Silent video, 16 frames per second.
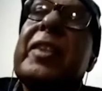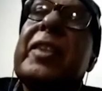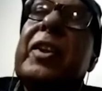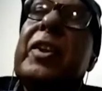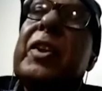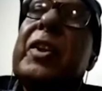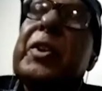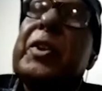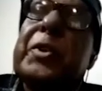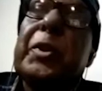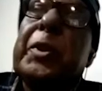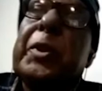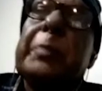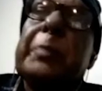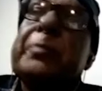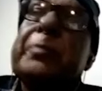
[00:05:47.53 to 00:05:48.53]
So
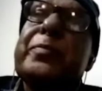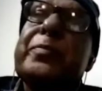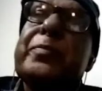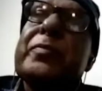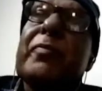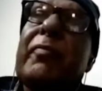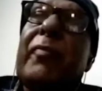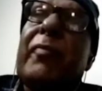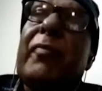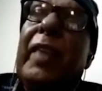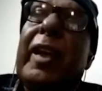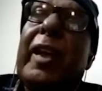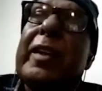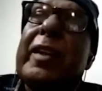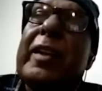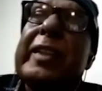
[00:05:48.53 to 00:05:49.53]

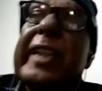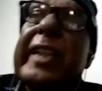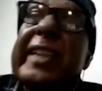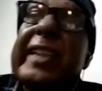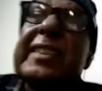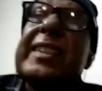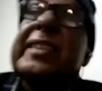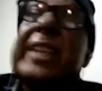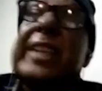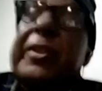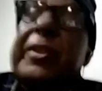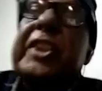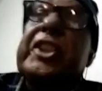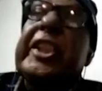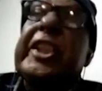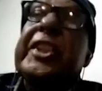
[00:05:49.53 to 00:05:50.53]
there is a different
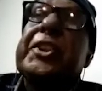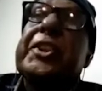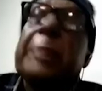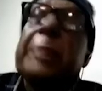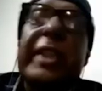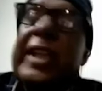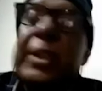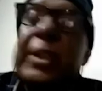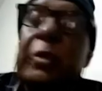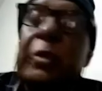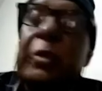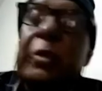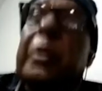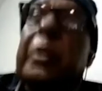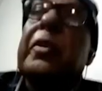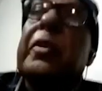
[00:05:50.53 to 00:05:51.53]
change, but I do not
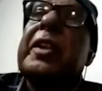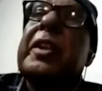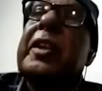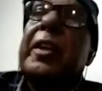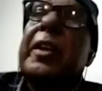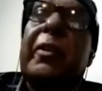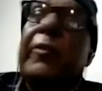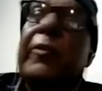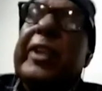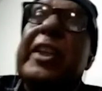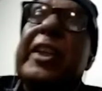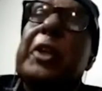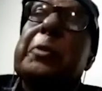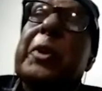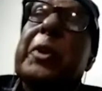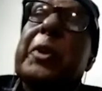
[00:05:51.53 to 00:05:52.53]
know whether it is
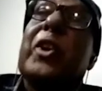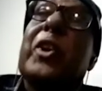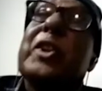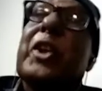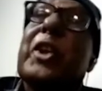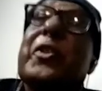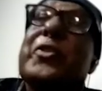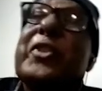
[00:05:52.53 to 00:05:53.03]
because of